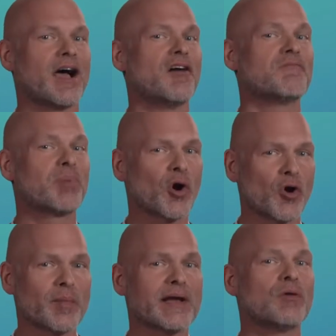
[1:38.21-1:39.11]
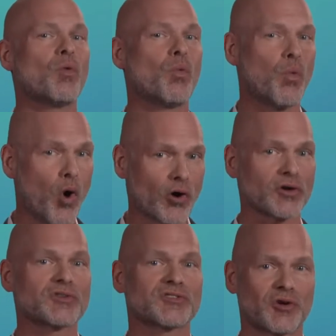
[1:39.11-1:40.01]
of permanent
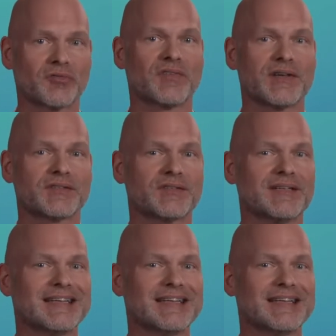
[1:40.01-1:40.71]
water surface.